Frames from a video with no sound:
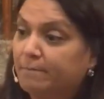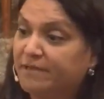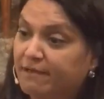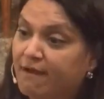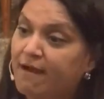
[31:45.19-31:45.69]

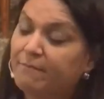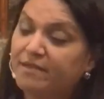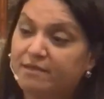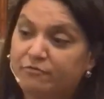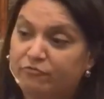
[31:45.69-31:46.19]

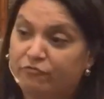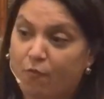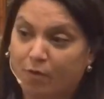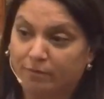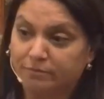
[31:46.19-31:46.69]
Become
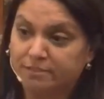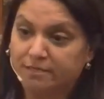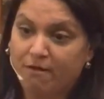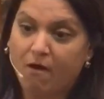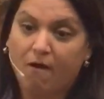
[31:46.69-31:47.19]
informed